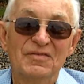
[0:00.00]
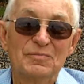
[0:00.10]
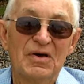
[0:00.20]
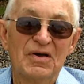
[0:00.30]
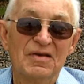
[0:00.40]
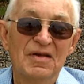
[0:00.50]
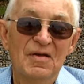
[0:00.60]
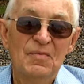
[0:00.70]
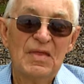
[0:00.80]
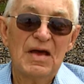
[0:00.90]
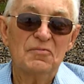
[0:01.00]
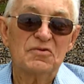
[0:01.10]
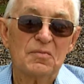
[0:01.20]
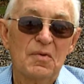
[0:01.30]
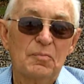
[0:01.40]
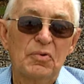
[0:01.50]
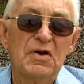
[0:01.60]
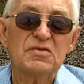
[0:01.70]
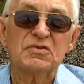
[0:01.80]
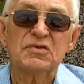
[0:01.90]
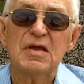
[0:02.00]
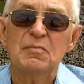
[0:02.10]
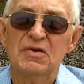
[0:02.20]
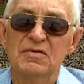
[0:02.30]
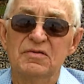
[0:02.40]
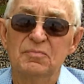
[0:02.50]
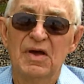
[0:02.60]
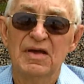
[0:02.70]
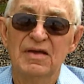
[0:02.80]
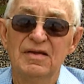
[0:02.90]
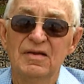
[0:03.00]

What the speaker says: but that was apprentice seaman's pay,